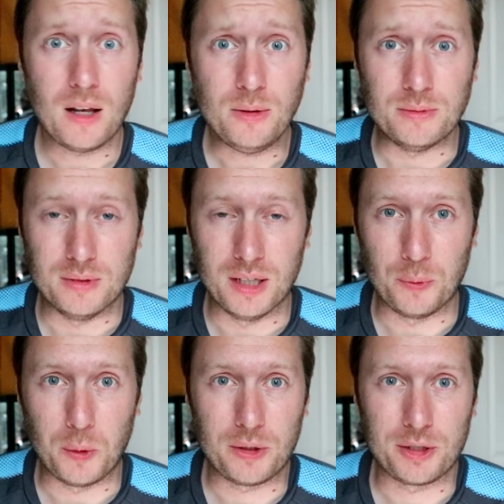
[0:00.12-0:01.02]
Hello
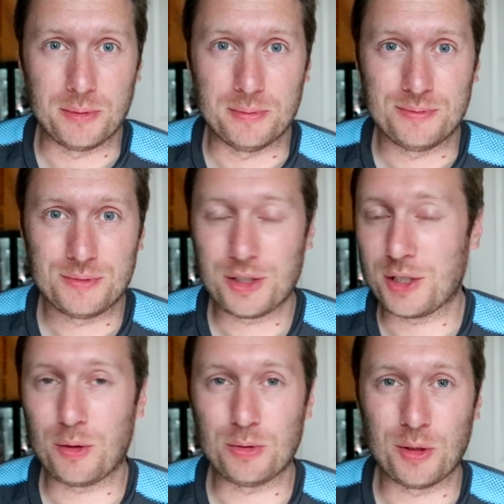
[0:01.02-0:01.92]
and welcome
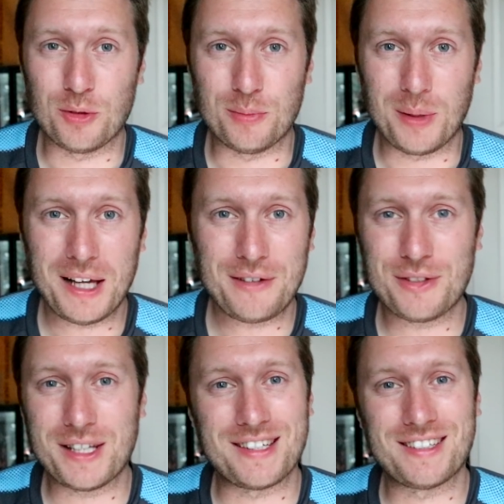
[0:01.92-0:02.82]
to the Old Golden
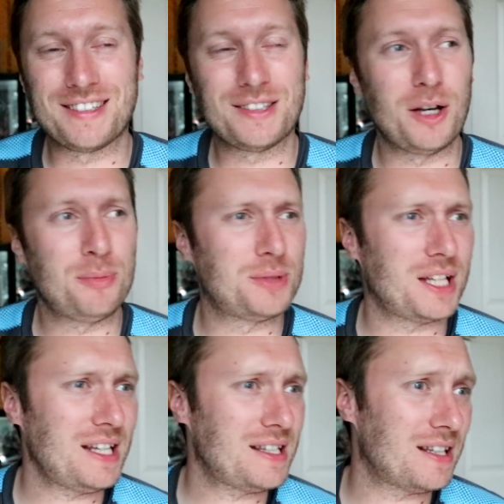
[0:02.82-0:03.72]
Black for this
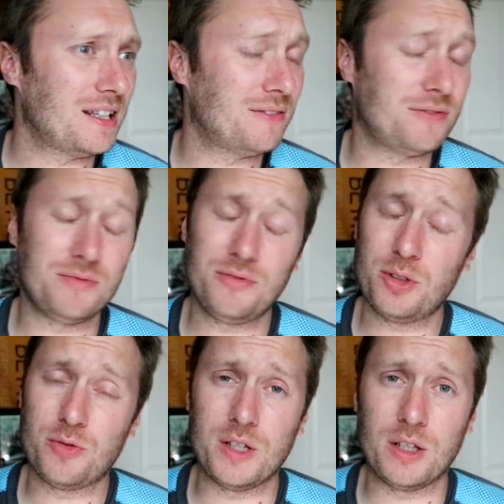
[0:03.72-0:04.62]
update and the
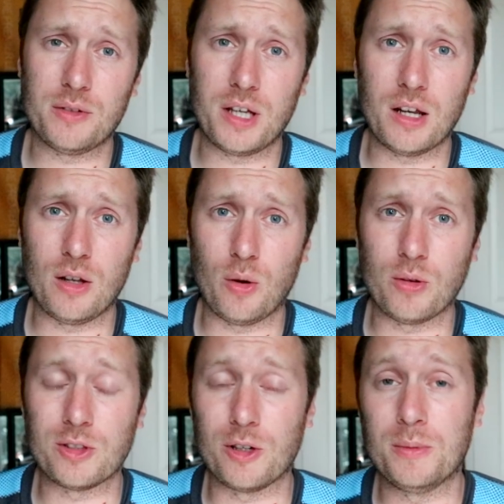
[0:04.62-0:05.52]
first video in a
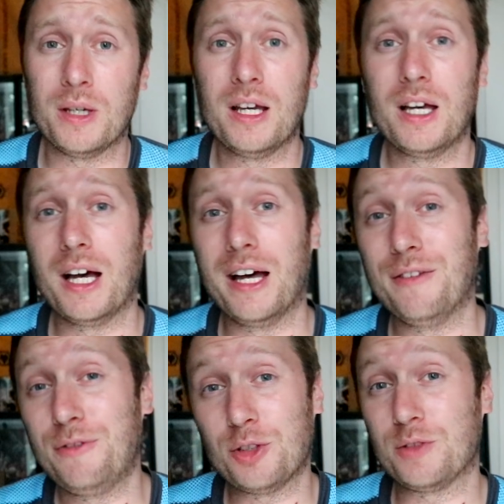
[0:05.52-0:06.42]
long time.
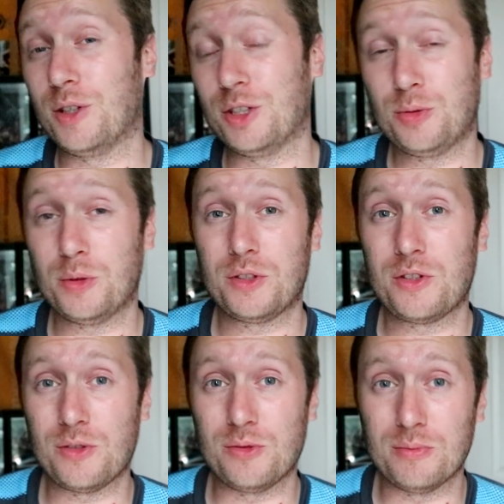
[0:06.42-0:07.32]
First of all, I just
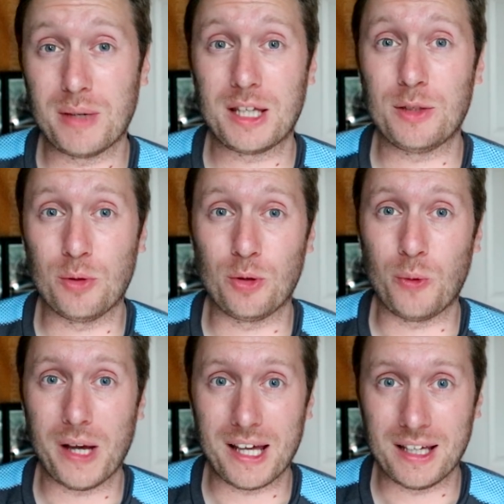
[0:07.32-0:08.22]
want to make you all
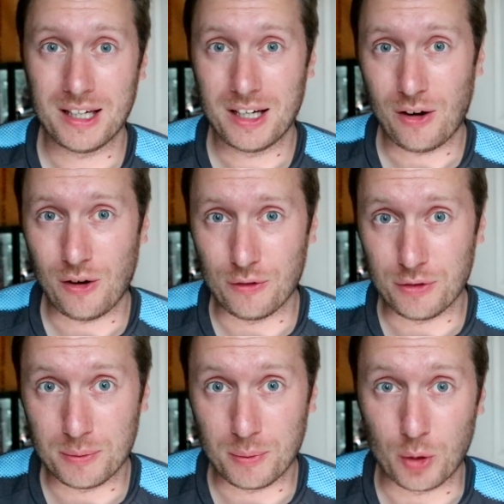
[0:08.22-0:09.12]
aware
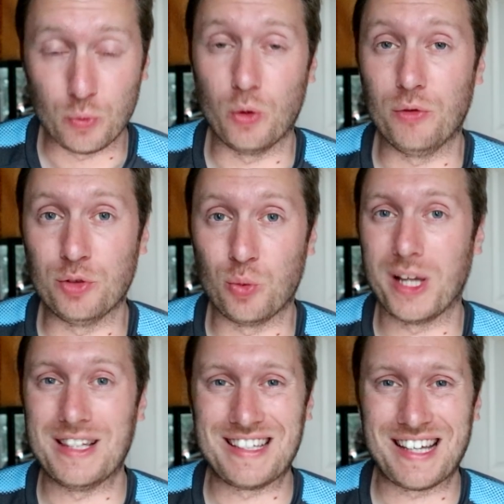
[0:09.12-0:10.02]
of my
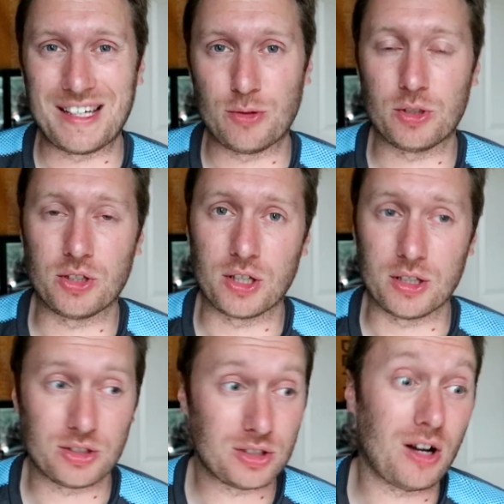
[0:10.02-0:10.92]
Wolves Wednesdays, which are
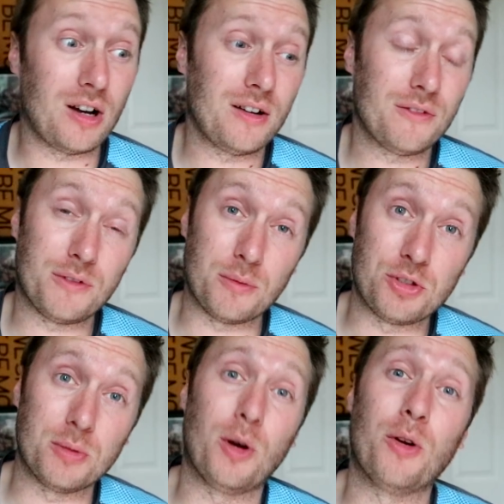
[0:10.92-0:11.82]
going to start
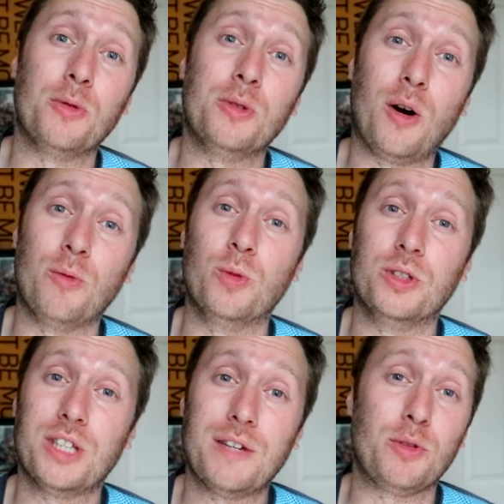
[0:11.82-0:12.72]
from tomorrow
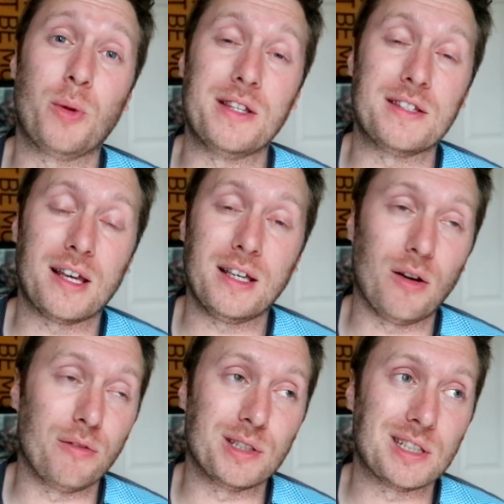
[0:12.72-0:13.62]
onwards, every
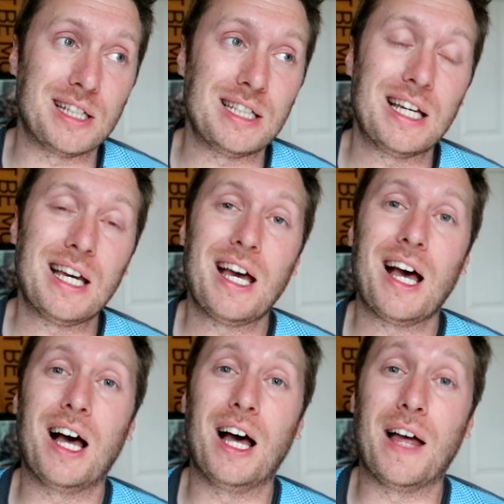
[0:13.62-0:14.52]
Wednesday, obviously.
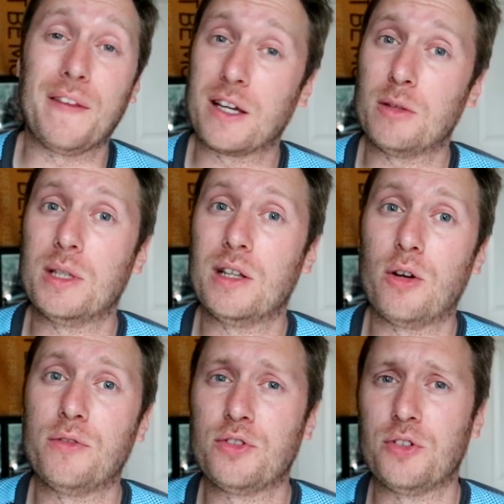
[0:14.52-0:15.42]
And they're going to be a
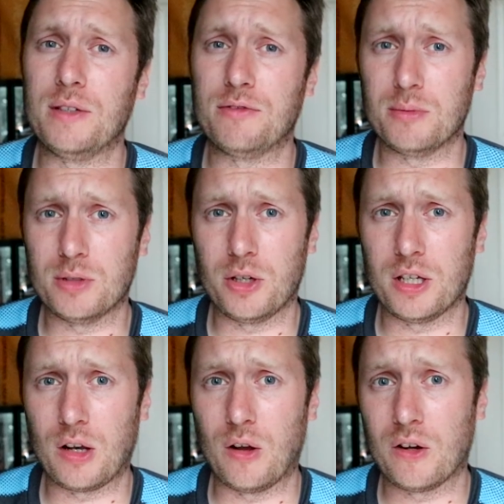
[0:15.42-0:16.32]
live stream from
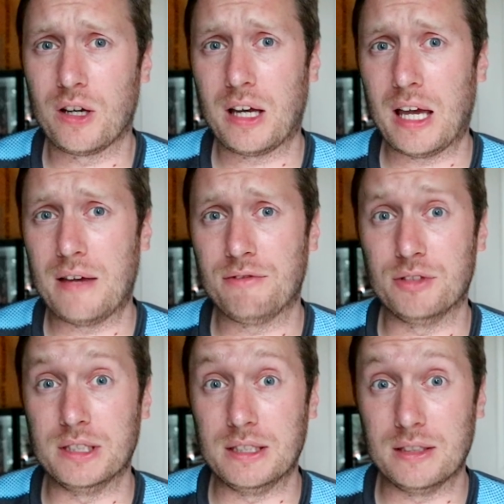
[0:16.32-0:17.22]
9 o'clock
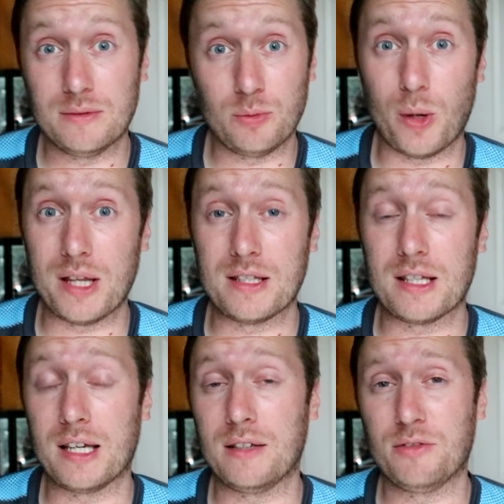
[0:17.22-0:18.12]
every
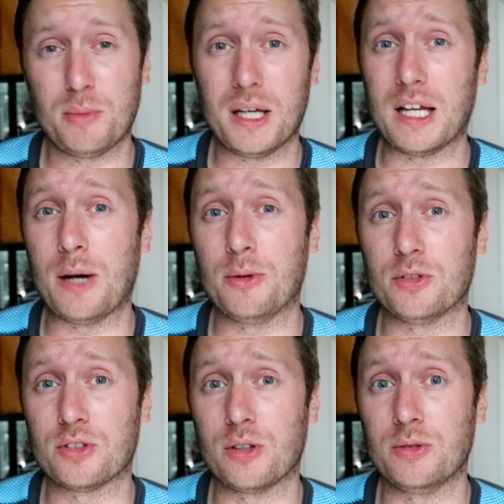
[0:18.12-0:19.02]
Wednesday for about an
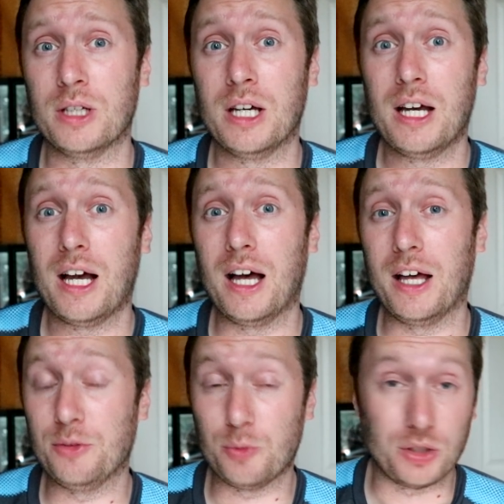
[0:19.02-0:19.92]
hour or so.
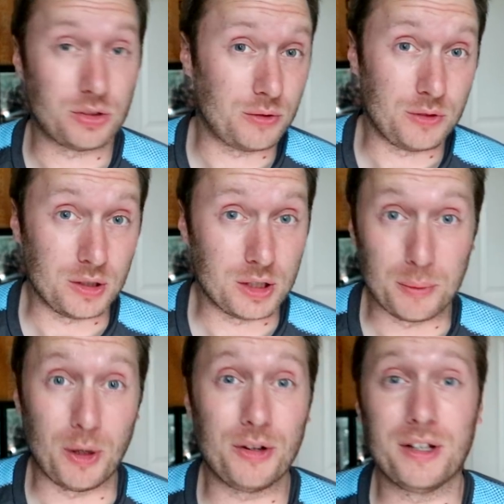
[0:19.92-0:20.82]
So if you can
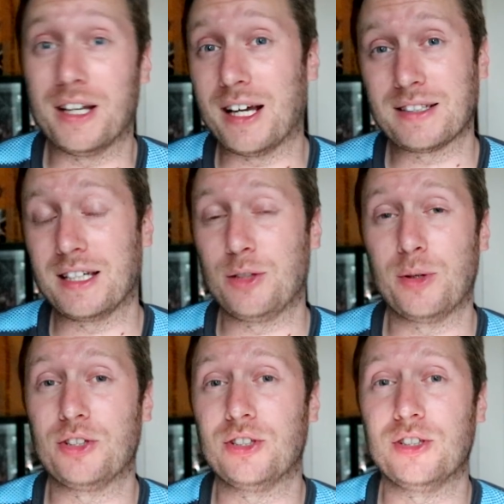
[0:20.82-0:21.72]
come on and ask any
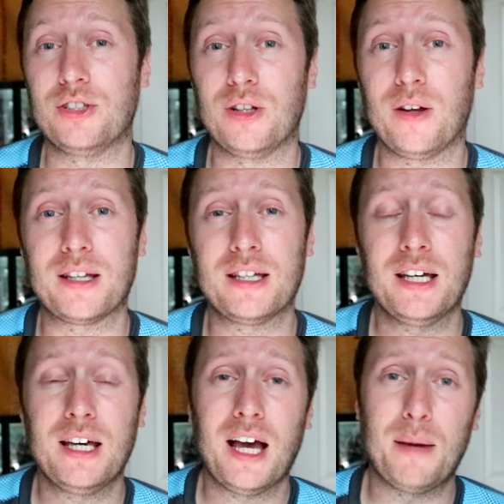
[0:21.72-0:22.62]
questions you like,
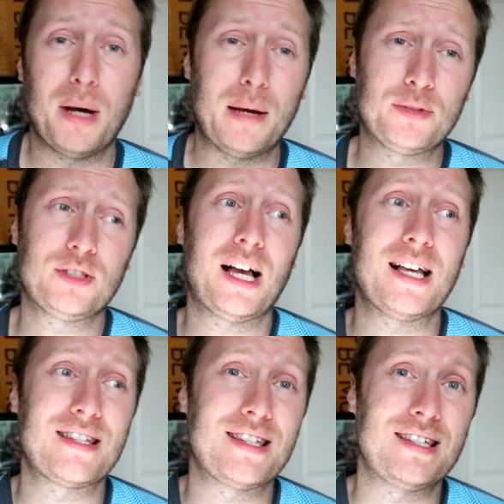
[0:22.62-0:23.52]
and perhaps
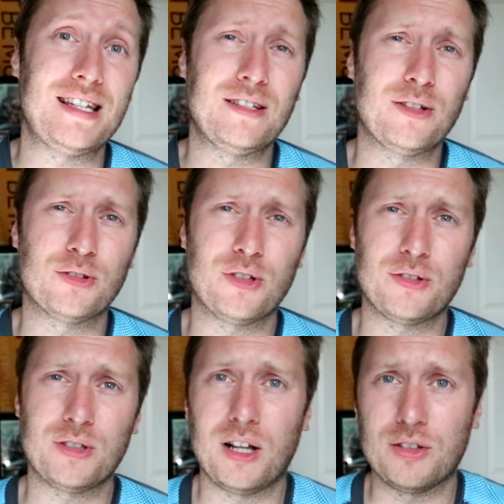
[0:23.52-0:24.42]
as the season goes
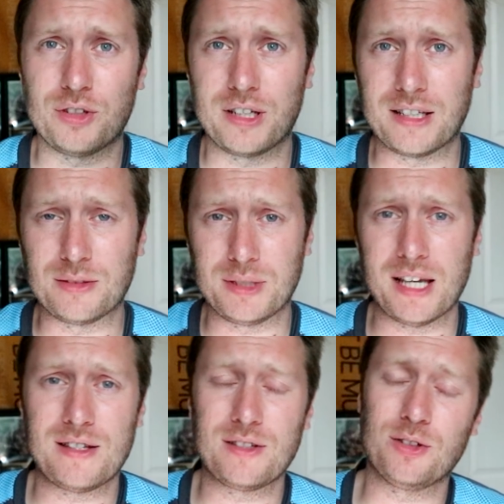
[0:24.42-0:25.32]
on, I'll try and get some
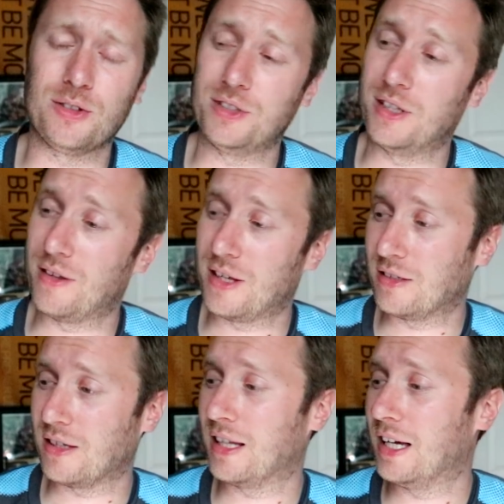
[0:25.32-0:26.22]
guests on and
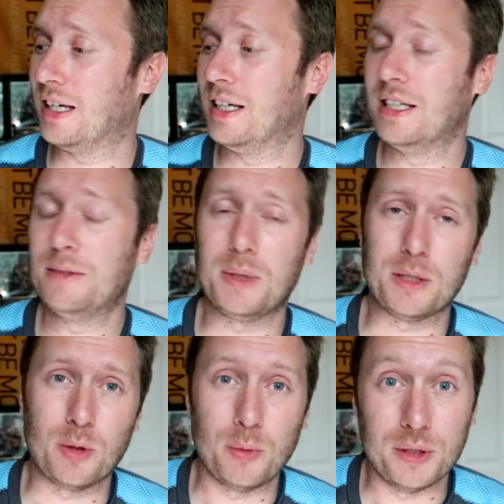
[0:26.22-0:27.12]
things like that.
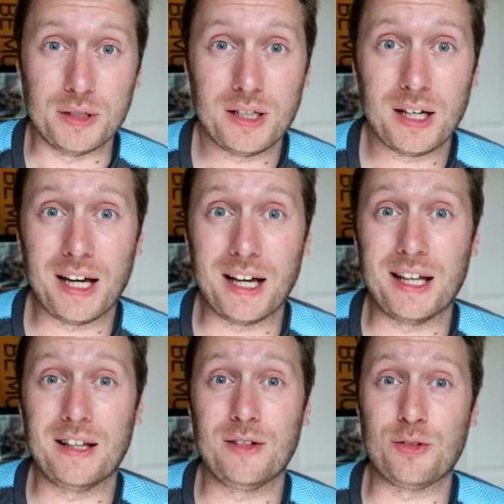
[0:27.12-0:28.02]
But at the moment,
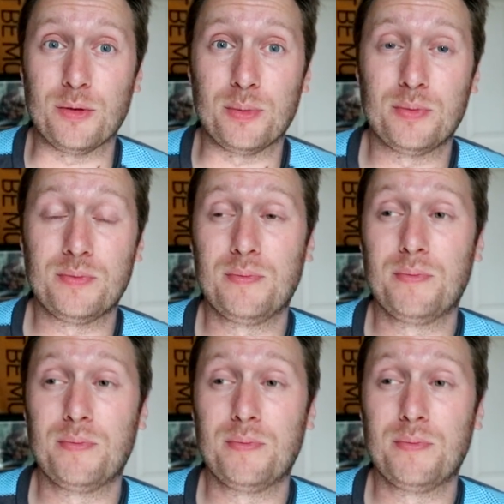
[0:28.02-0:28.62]
and during